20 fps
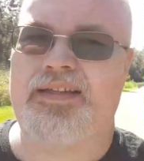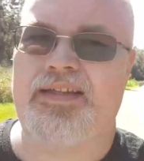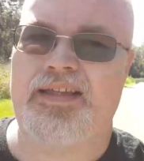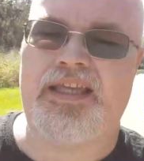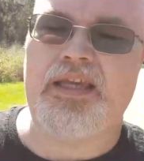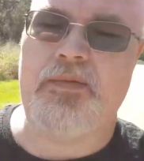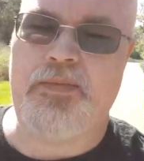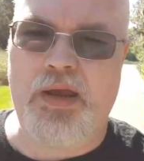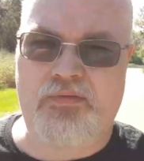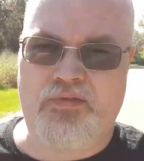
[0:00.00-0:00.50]

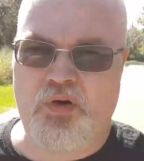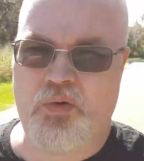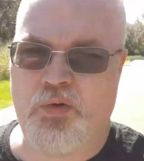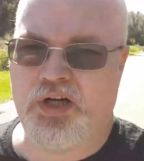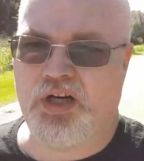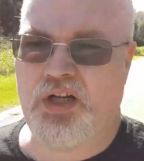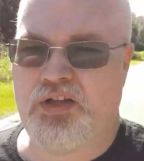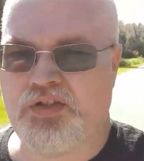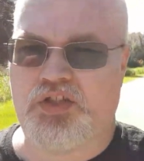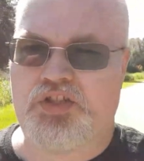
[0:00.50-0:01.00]
keep
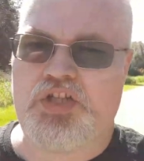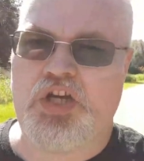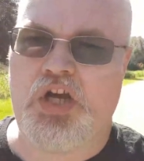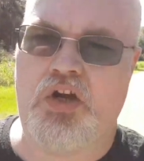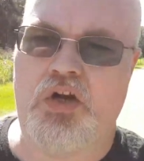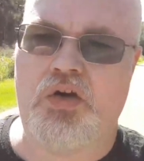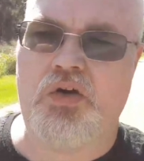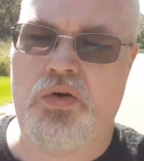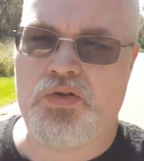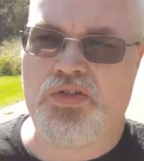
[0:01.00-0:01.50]
everyone on their
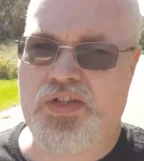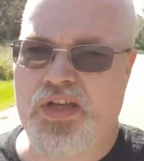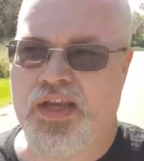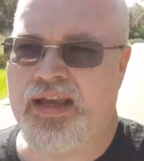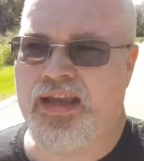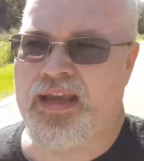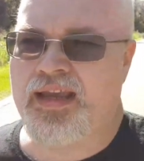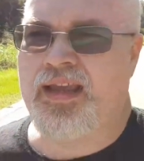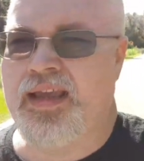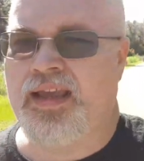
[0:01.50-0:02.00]
toes
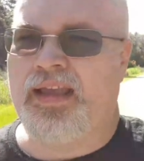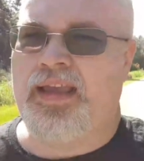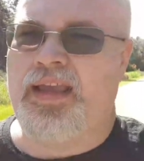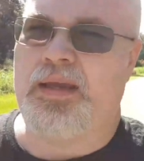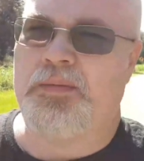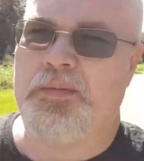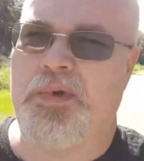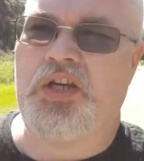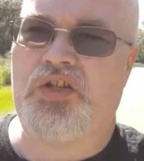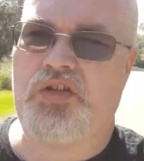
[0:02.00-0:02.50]

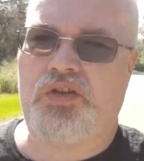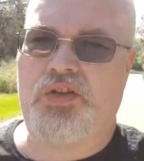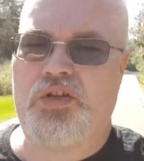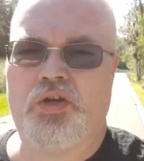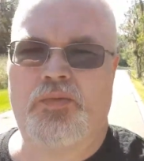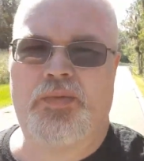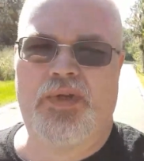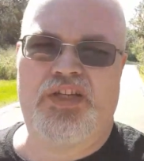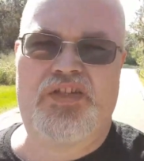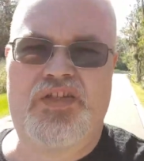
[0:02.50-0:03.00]
and make sure that
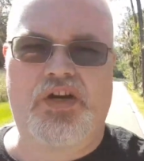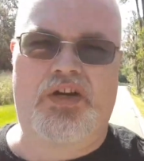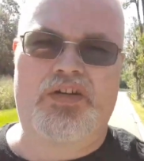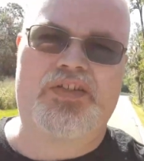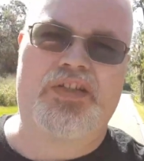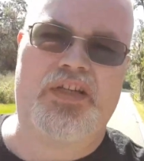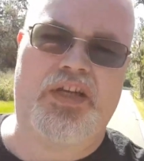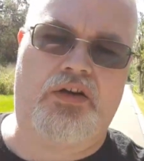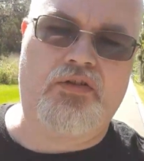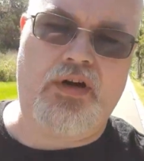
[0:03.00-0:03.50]
nobody
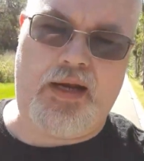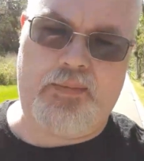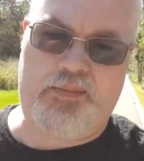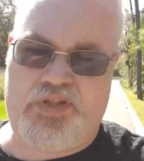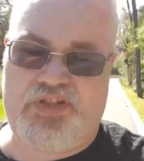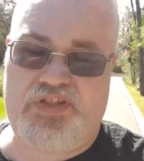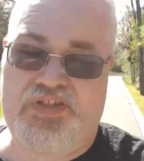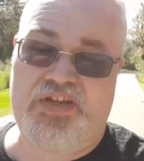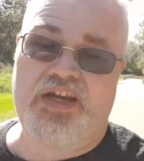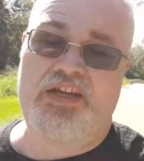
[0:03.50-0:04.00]
starts any crap at
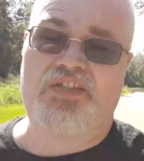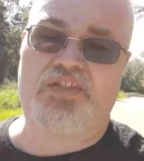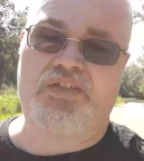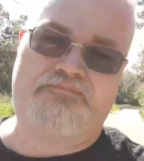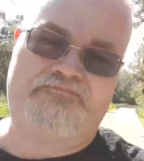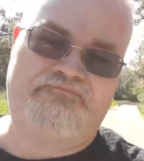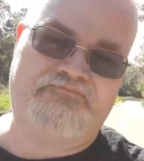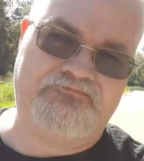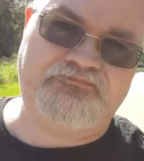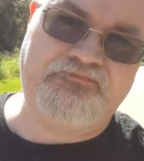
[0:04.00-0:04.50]
the station.
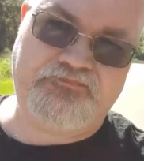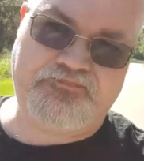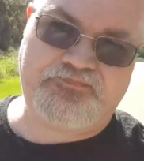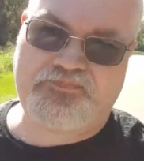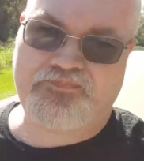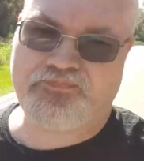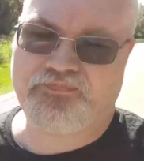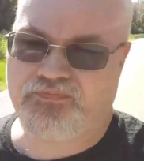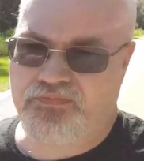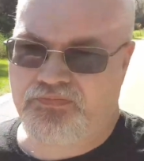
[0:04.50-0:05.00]

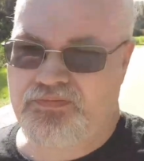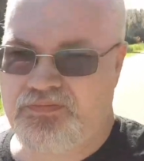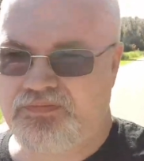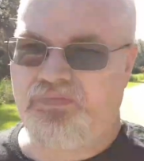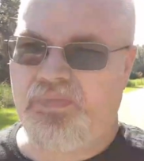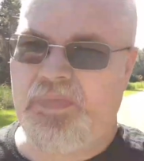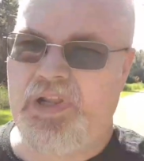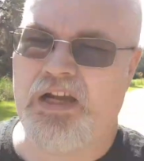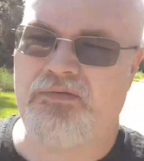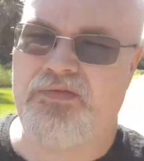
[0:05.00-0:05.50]

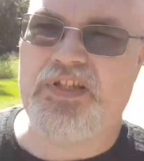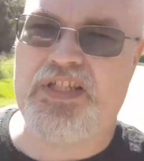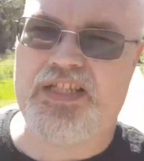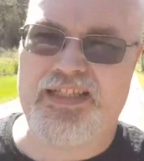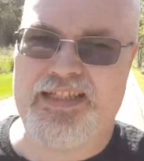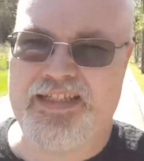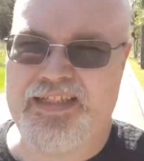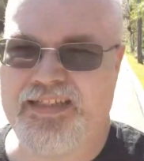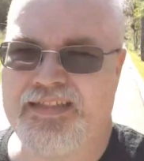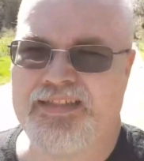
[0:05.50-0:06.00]

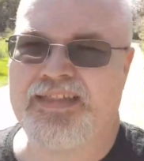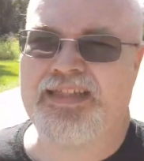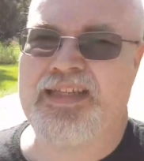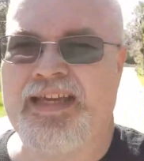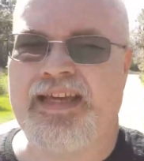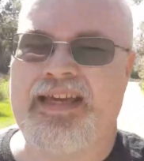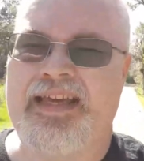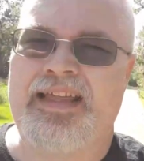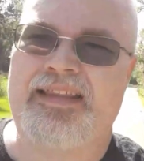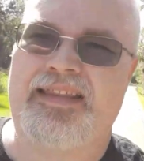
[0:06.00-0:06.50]
Obviously,
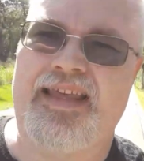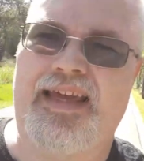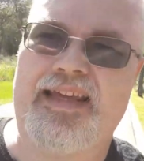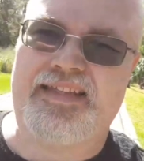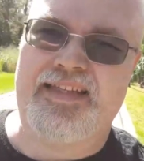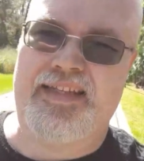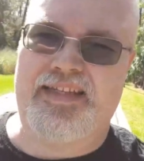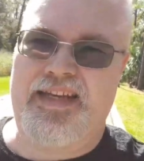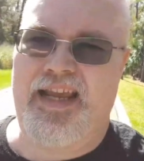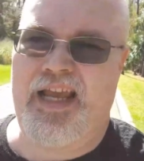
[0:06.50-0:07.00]
that
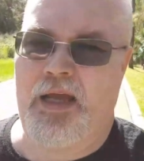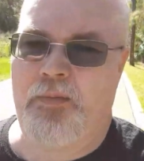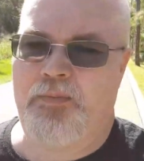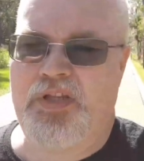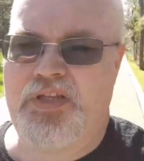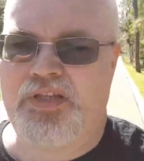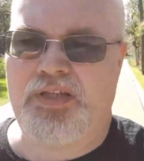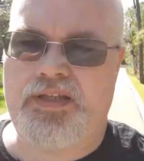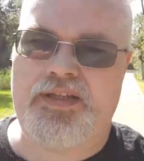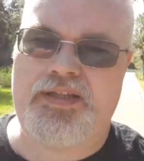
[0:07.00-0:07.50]
didn't
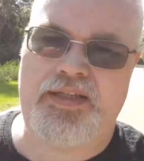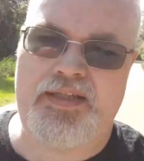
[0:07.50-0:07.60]
happen.